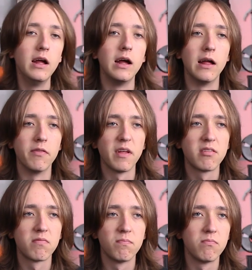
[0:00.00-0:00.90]
Uh,
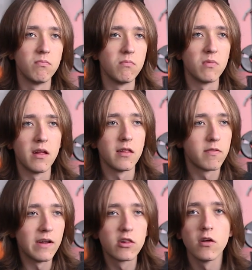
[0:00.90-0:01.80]
that's it's
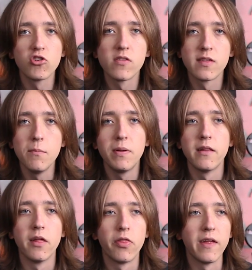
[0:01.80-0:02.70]
that's such a
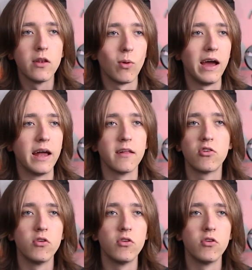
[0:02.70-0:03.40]
simple thing to add.